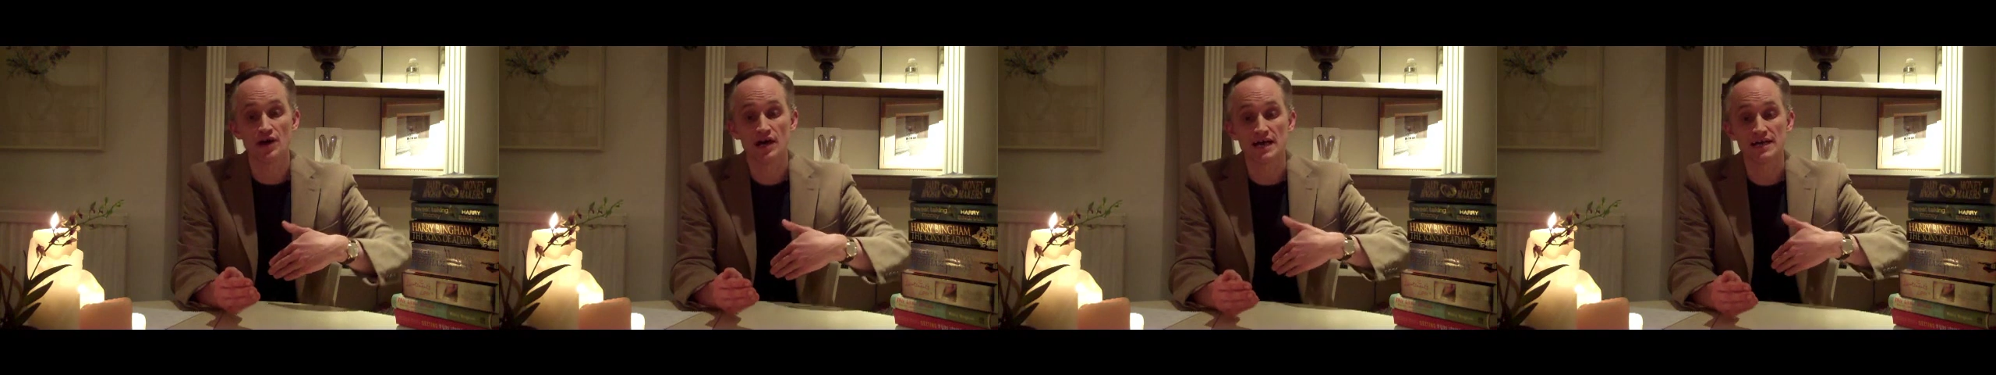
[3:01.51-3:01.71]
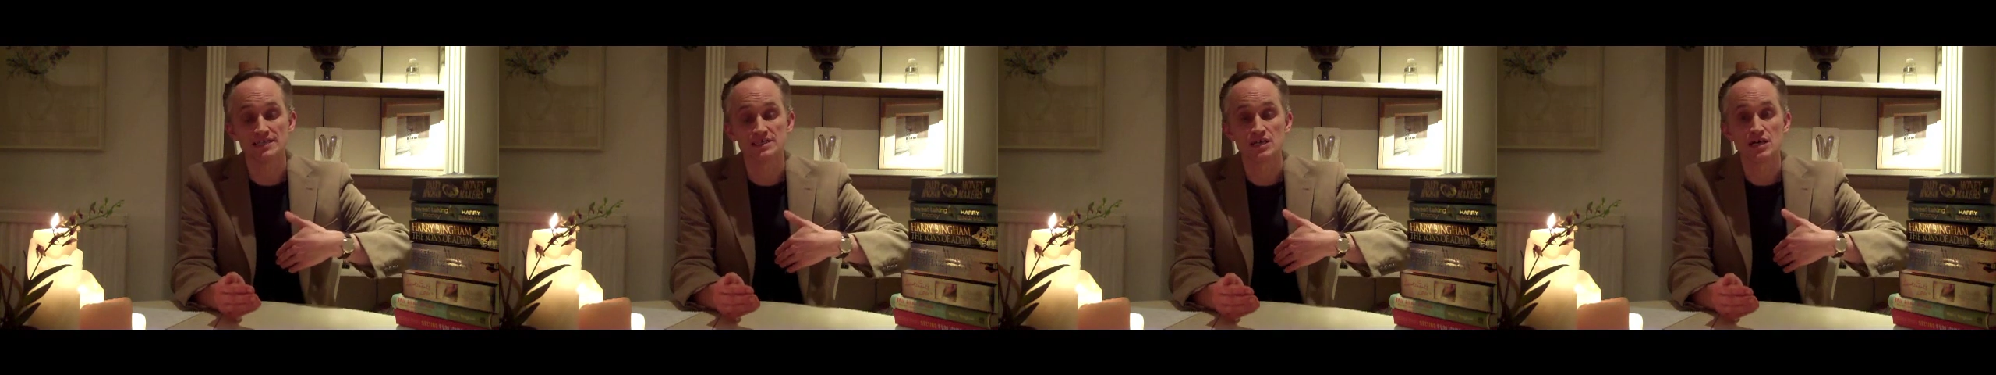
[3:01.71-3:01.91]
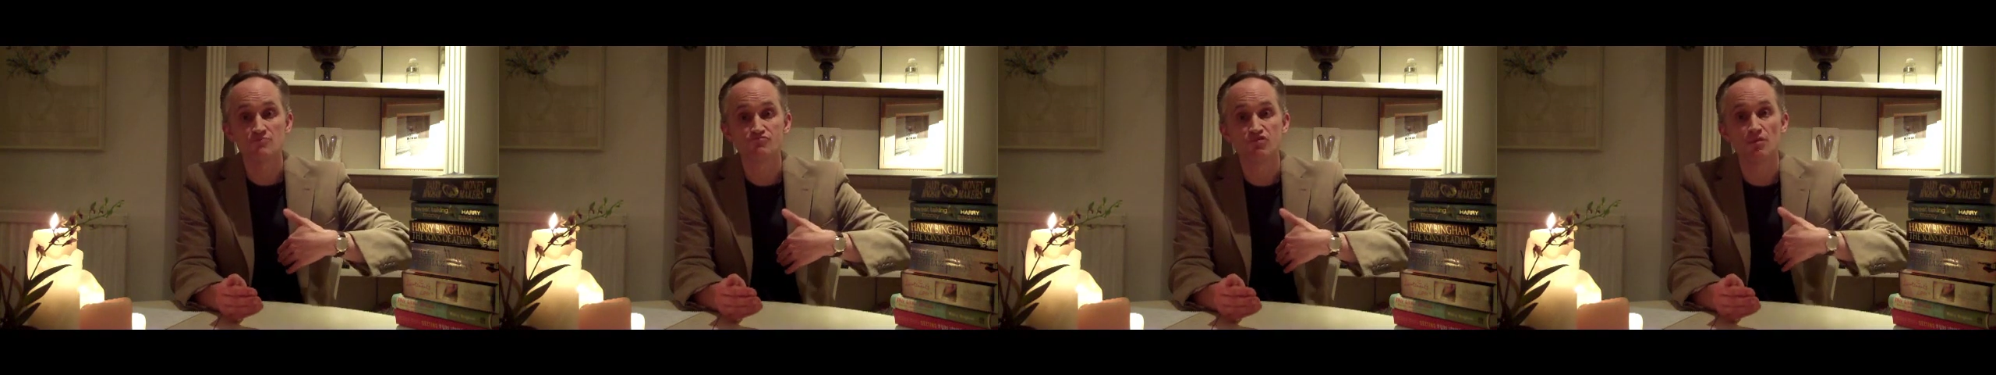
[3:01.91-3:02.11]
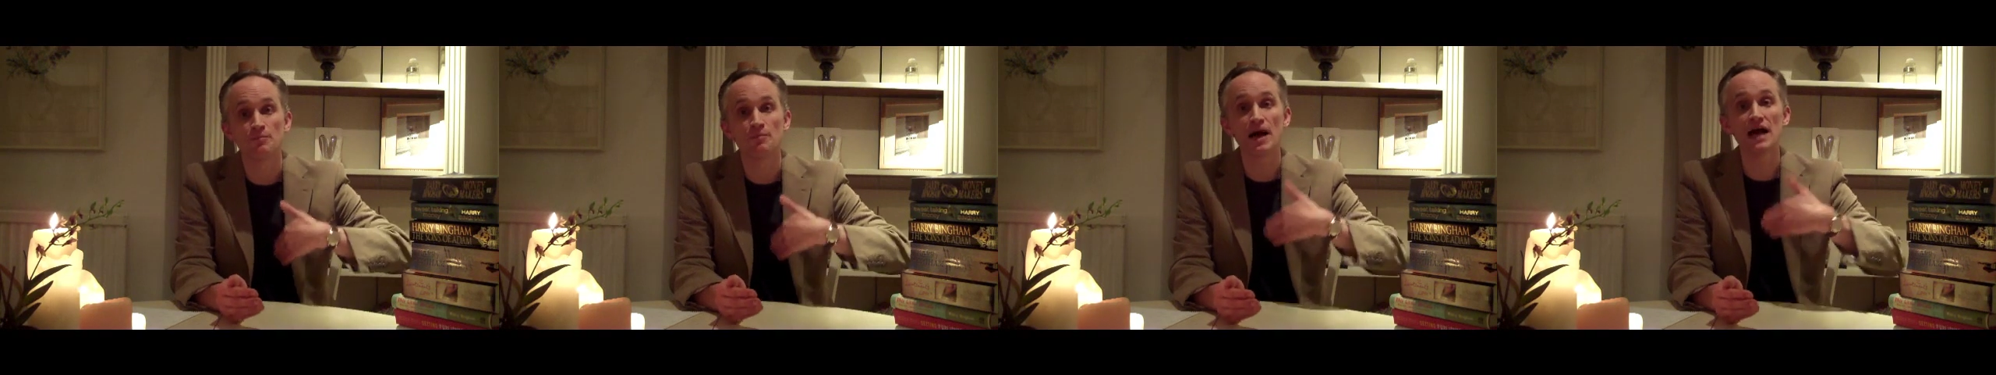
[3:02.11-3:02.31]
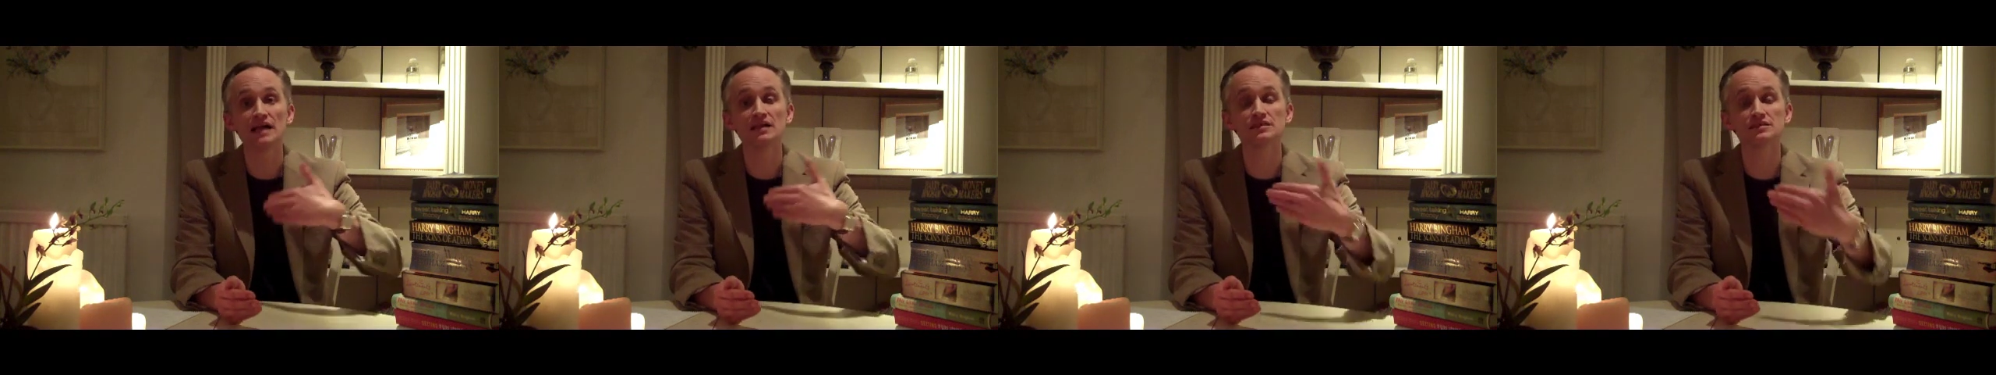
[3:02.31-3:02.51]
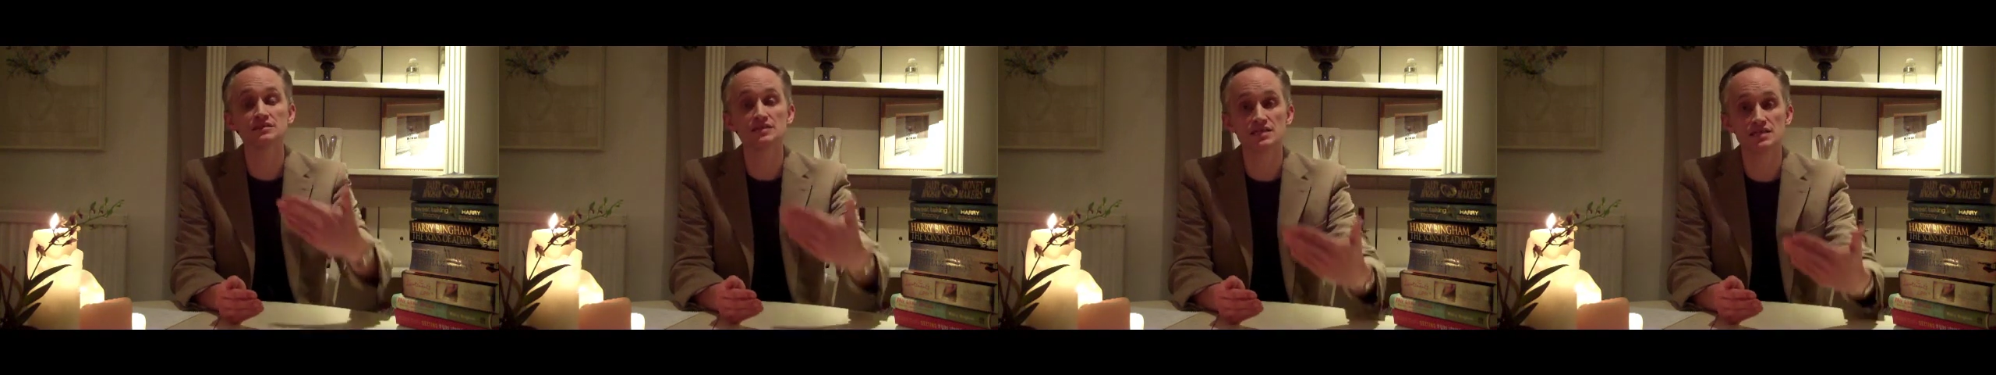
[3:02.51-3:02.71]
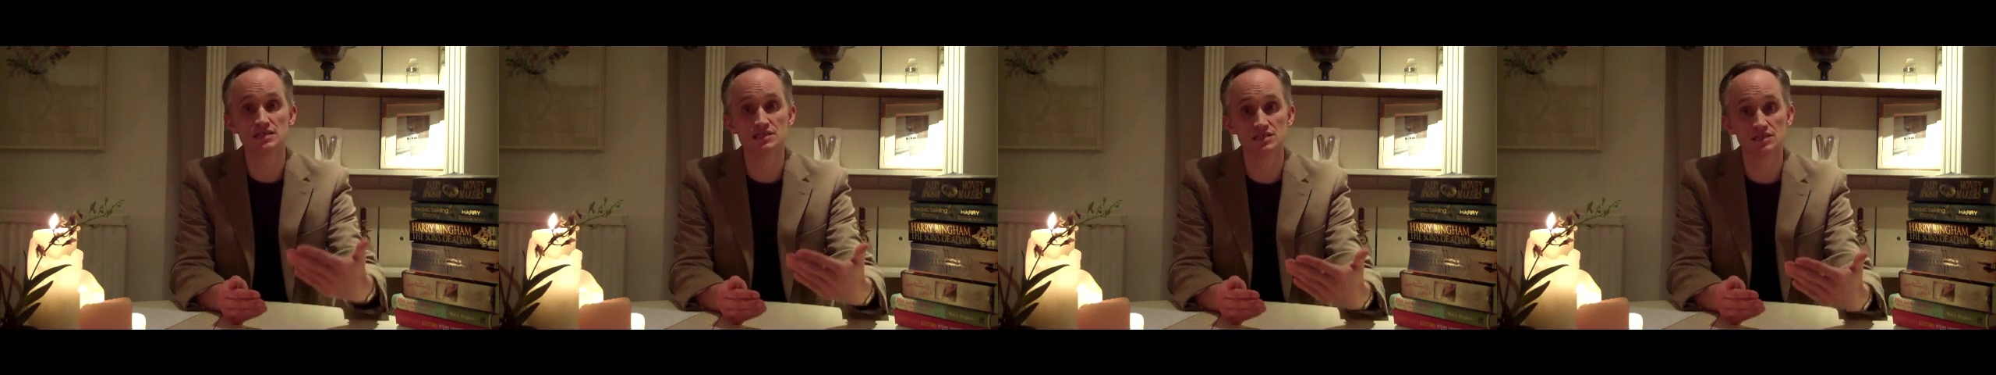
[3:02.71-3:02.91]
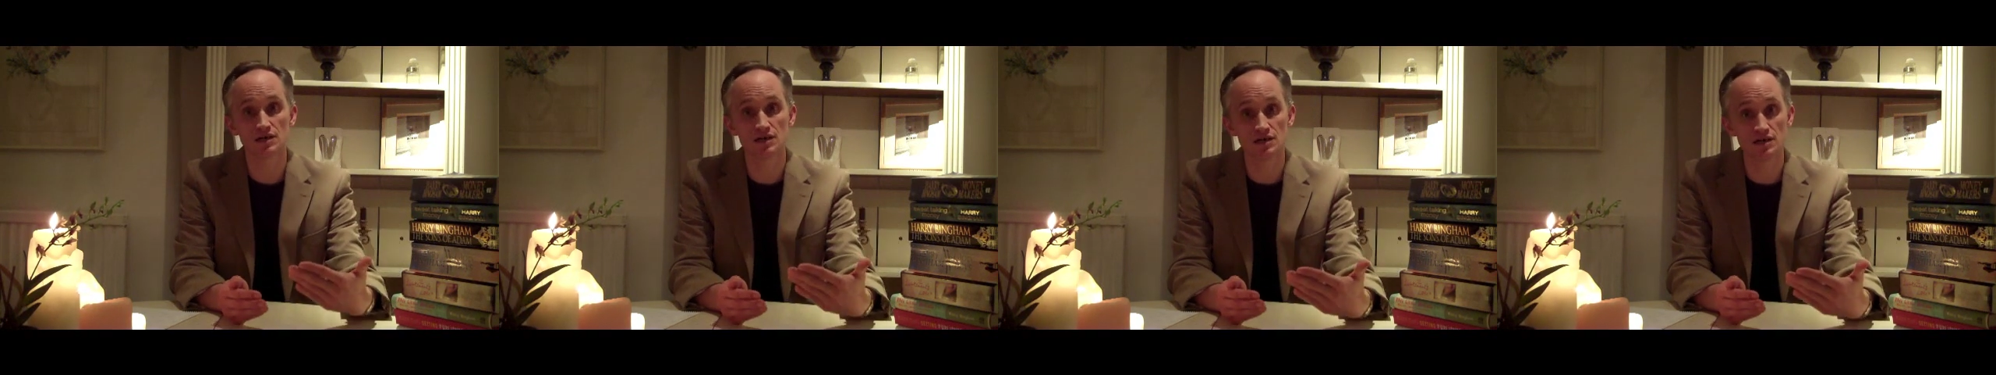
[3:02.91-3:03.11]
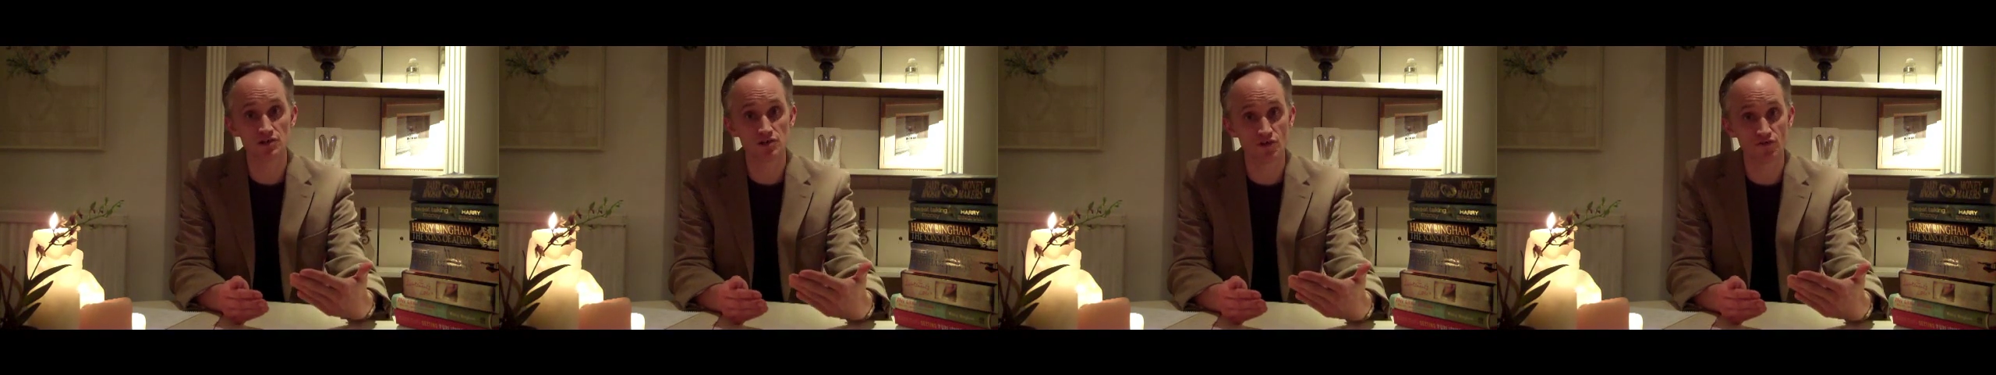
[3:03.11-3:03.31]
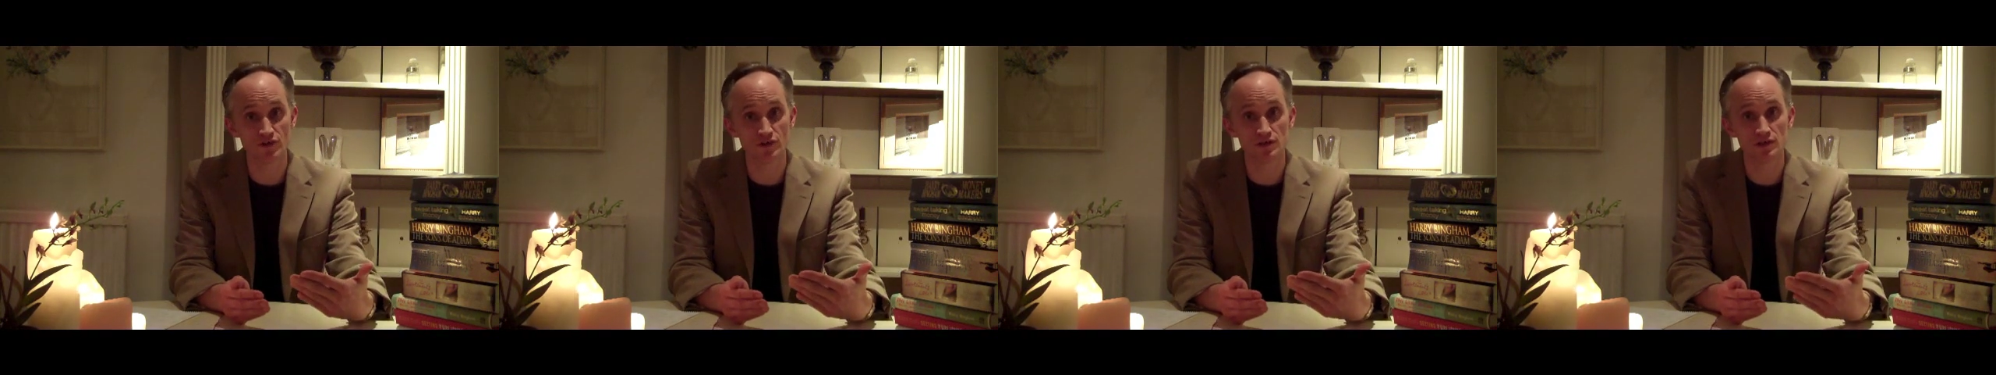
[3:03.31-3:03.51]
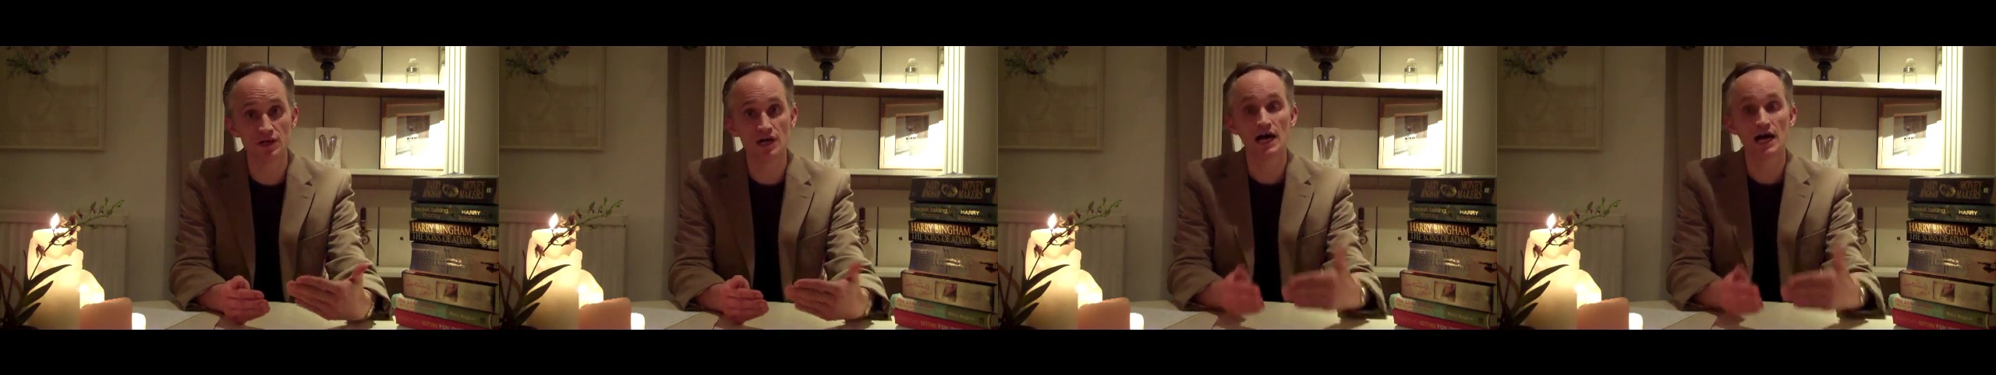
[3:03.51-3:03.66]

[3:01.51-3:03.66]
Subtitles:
has propelled the entire novel